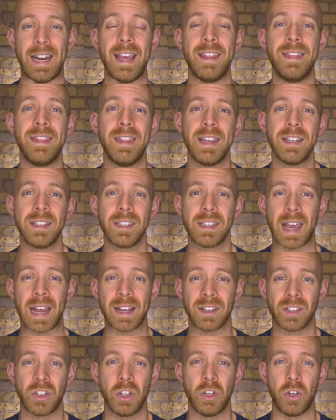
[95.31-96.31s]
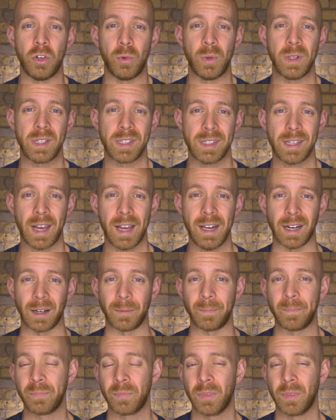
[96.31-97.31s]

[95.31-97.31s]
And this has to do with sighting.